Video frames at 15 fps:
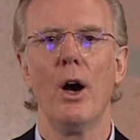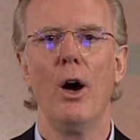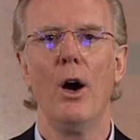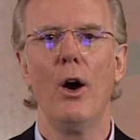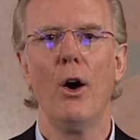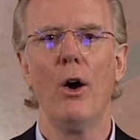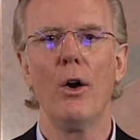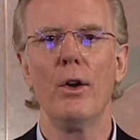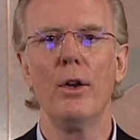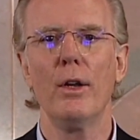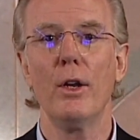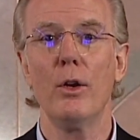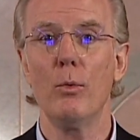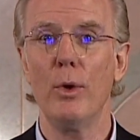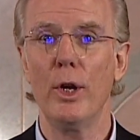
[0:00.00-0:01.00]
On
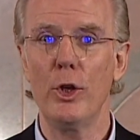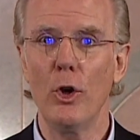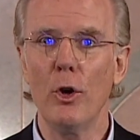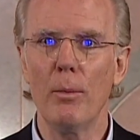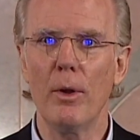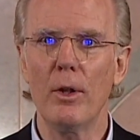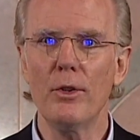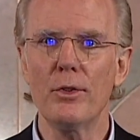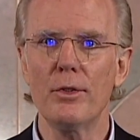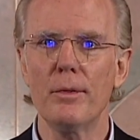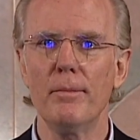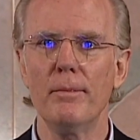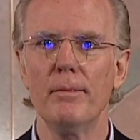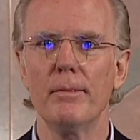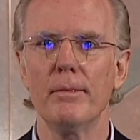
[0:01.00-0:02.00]
renewables,
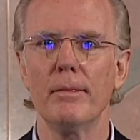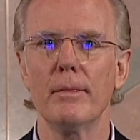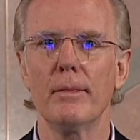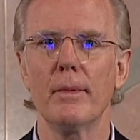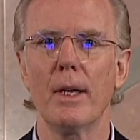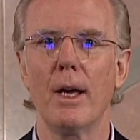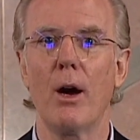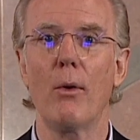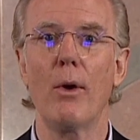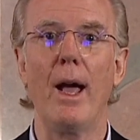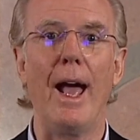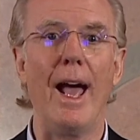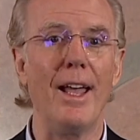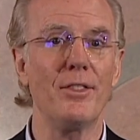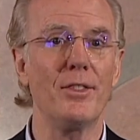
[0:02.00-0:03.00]
our
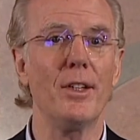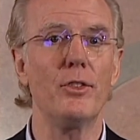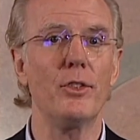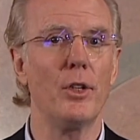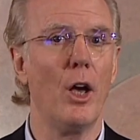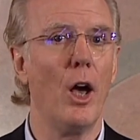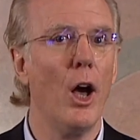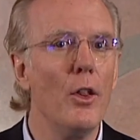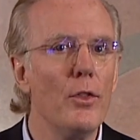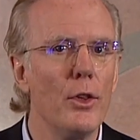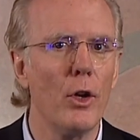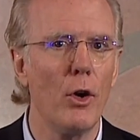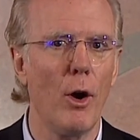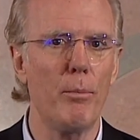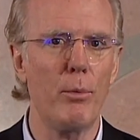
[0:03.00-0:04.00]
assets
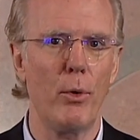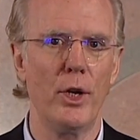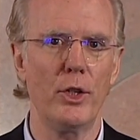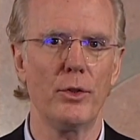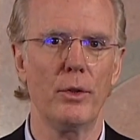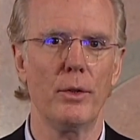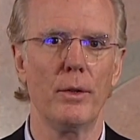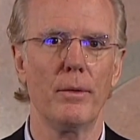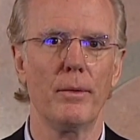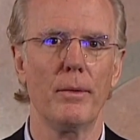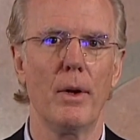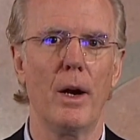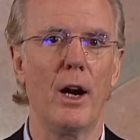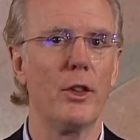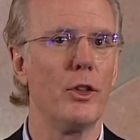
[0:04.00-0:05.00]
under operation
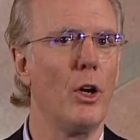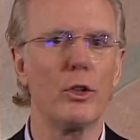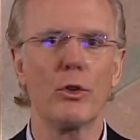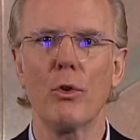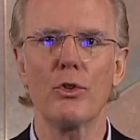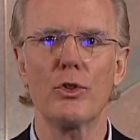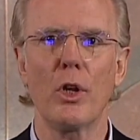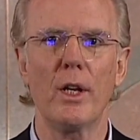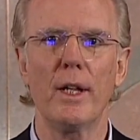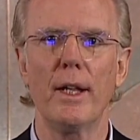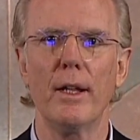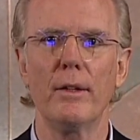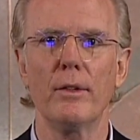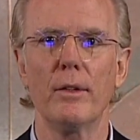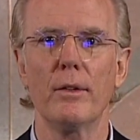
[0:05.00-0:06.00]
are not
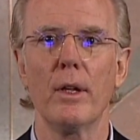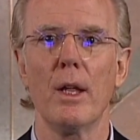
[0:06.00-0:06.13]
consolidated.